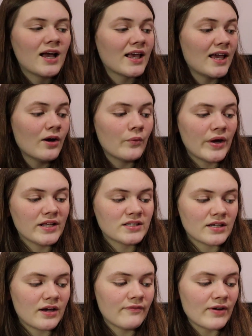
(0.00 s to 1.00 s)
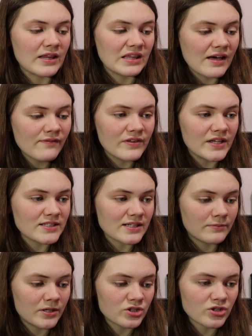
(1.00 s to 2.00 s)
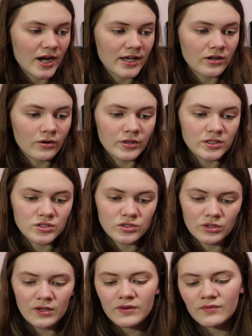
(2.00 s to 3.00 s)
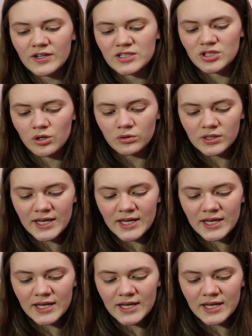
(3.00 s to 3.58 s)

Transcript: Can't wait. If I love this, I'm going to try and go into... Even if I don't